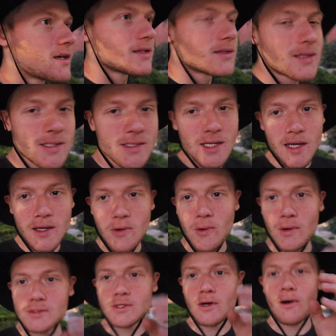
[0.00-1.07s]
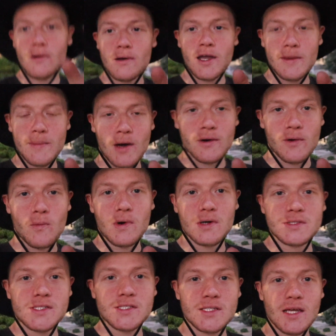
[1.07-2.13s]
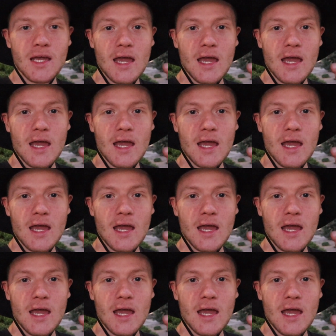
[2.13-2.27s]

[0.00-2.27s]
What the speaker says: These acorns all came out at once,